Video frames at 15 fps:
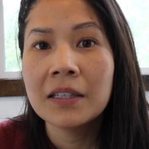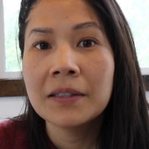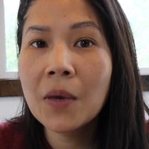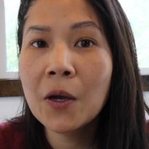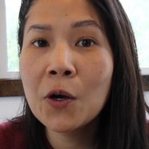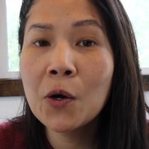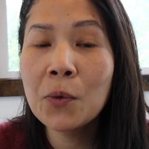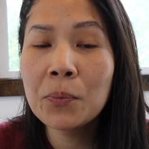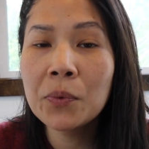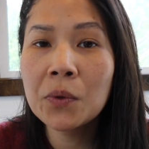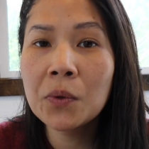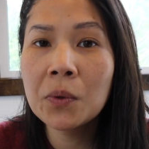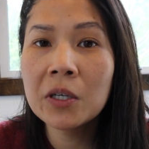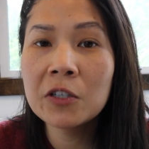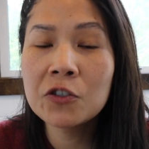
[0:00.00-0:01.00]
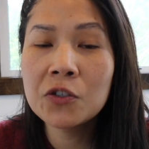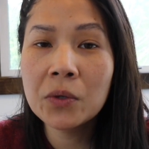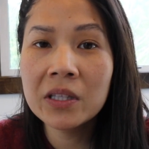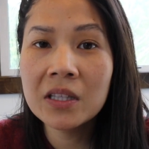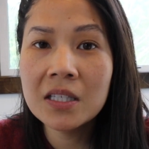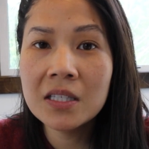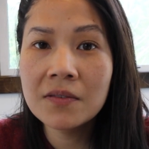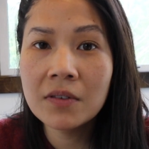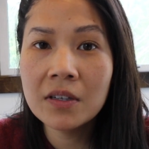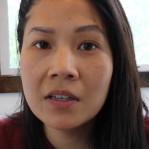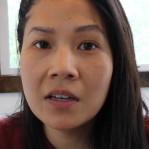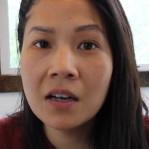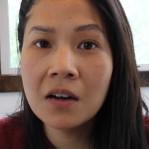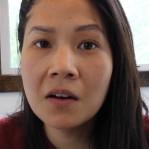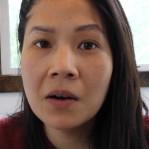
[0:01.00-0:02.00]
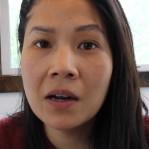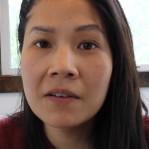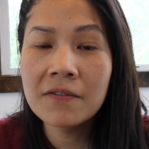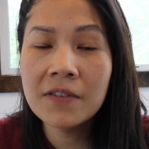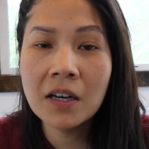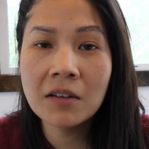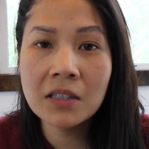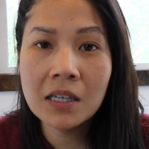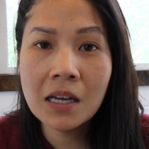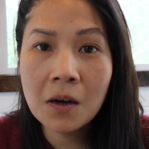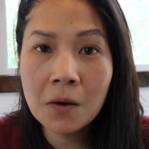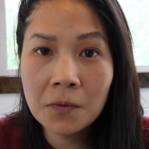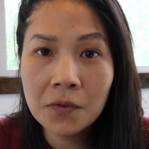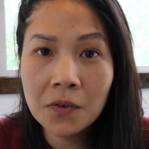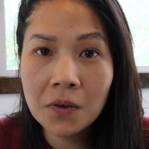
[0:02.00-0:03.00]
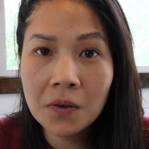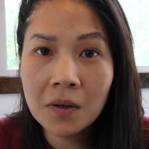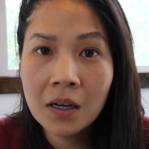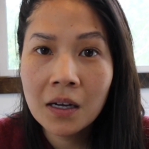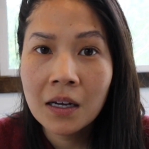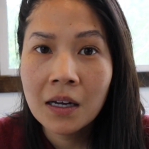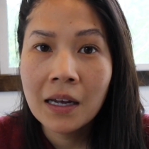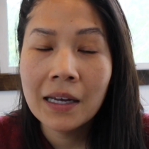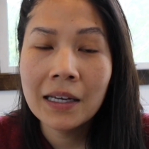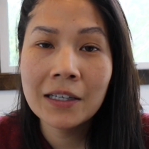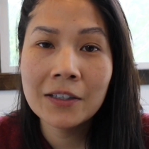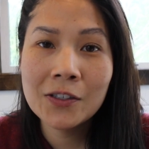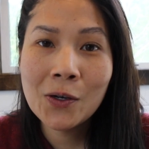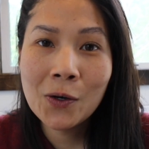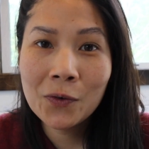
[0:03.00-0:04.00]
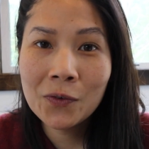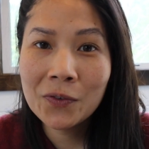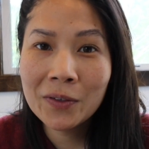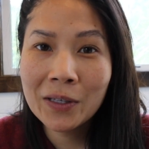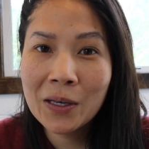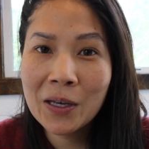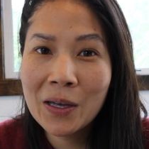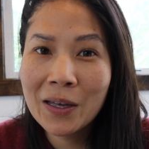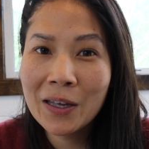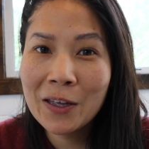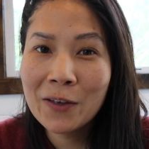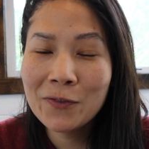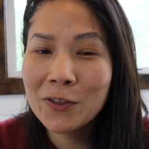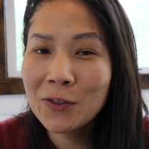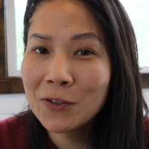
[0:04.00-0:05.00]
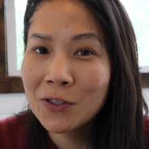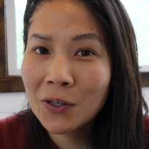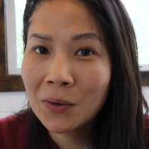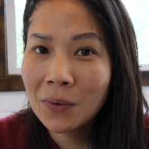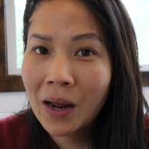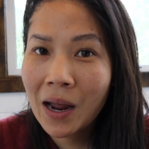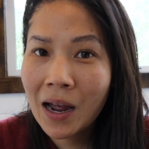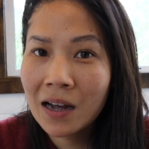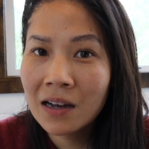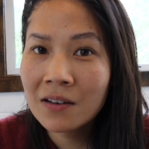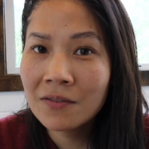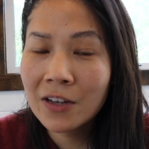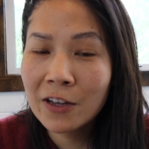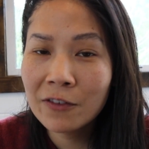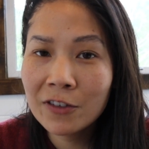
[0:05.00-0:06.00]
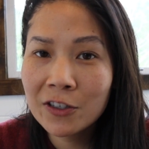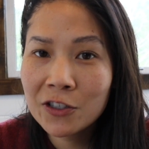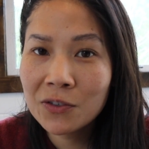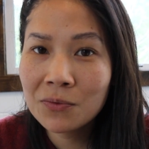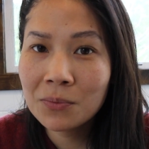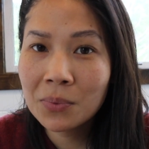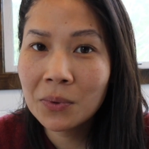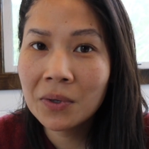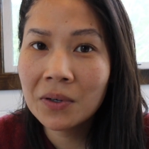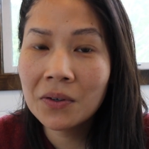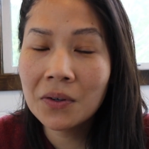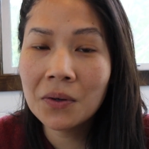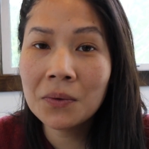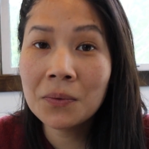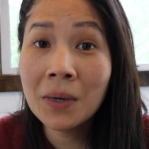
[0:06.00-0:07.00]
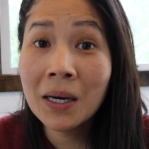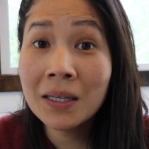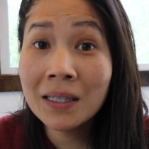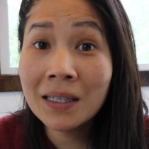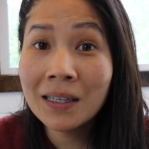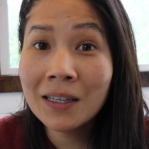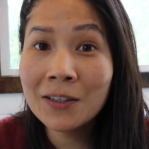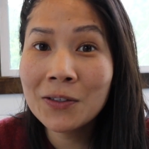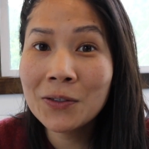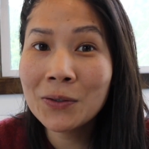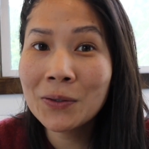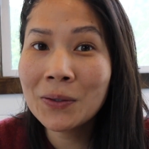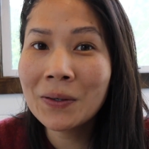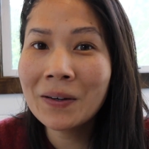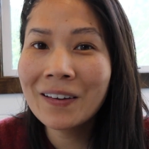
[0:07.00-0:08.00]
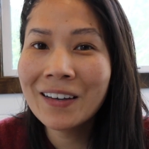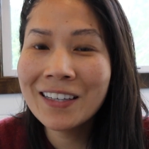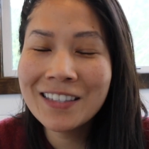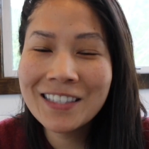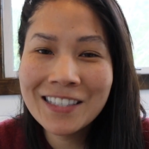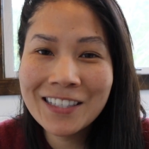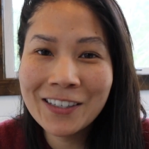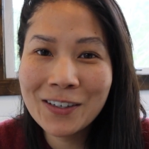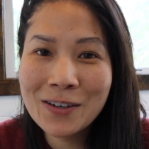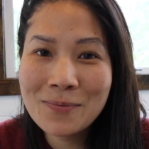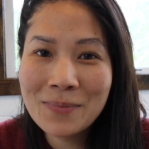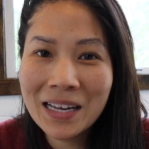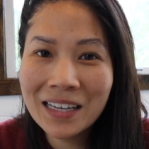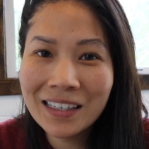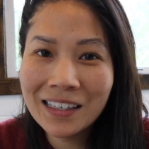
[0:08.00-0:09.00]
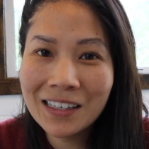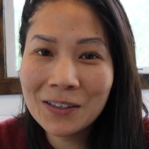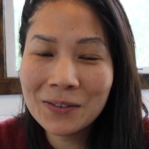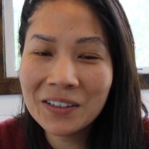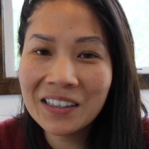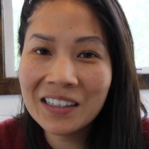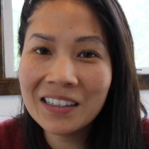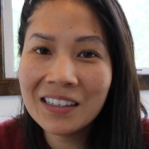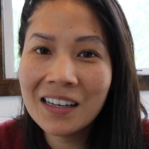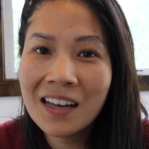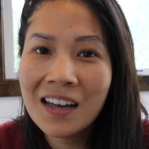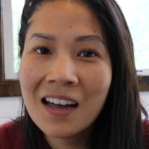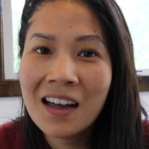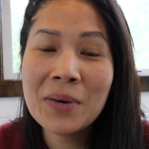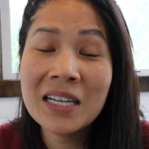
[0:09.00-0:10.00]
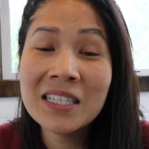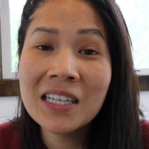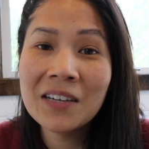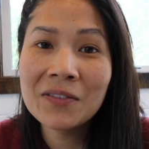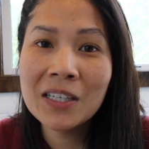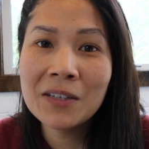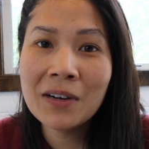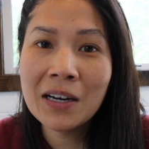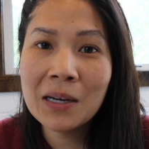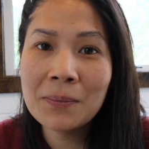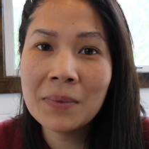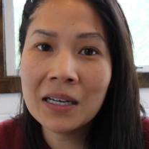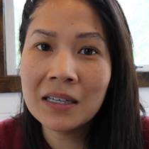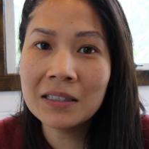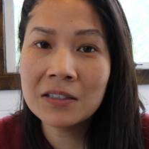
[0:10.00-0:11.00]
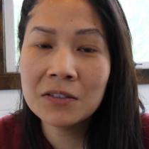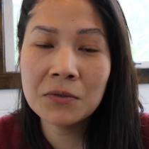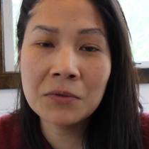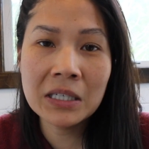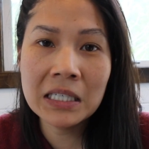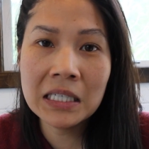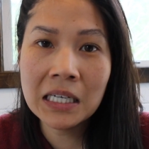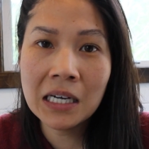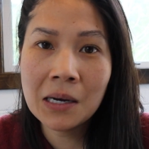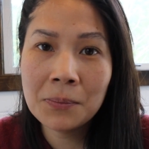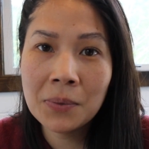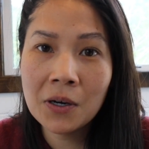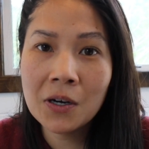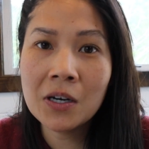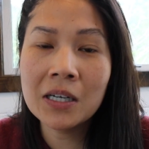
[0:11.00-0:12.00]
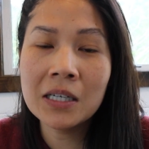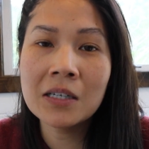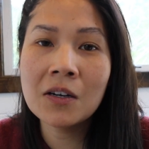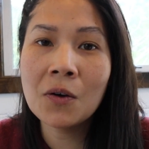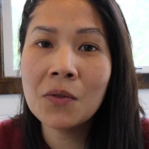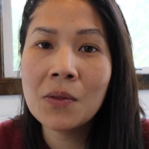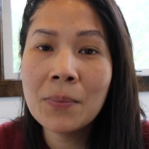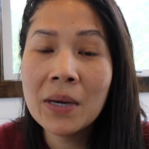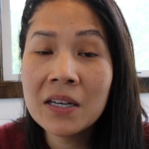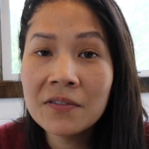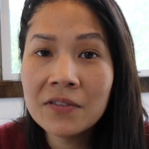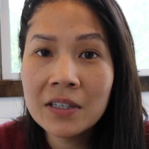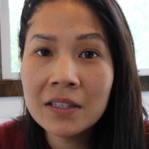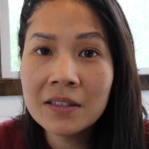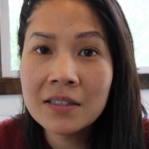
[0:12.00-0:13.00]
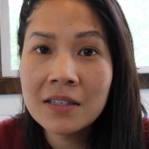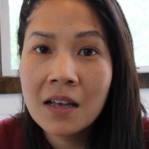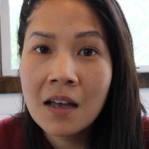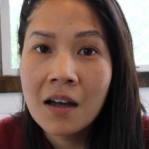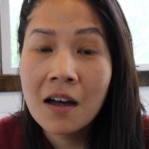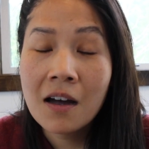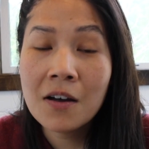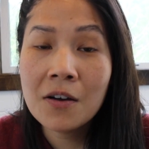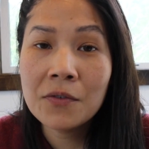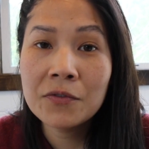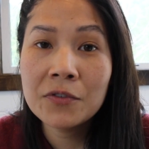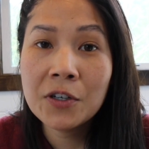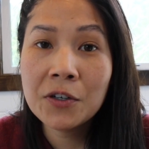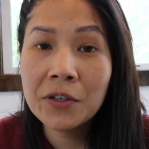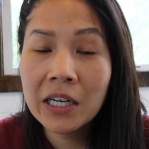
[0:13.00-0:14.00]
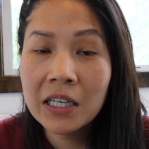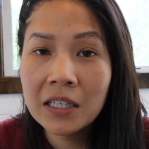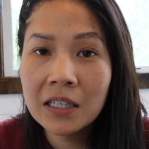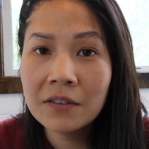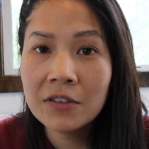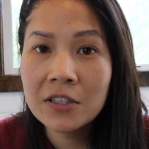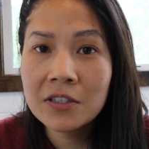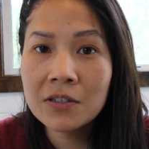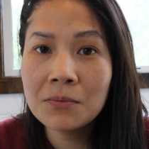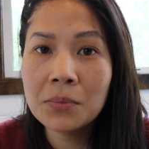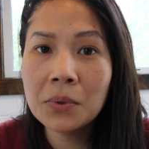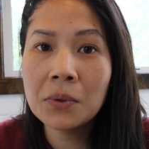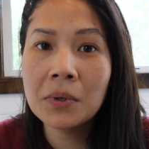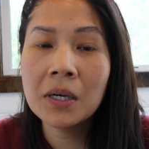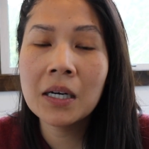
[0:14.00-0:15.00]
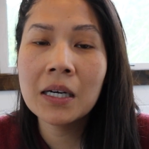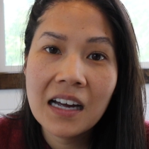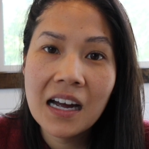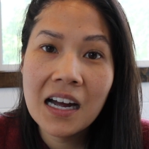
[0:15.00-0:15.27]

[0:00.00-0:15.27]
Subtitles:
I hope you enjoyed this video and found it helpful, and hopefully if you don't have a vision board already, you'll consider making one. But I definitely recommend reading up on all the benefits of creating a vision board.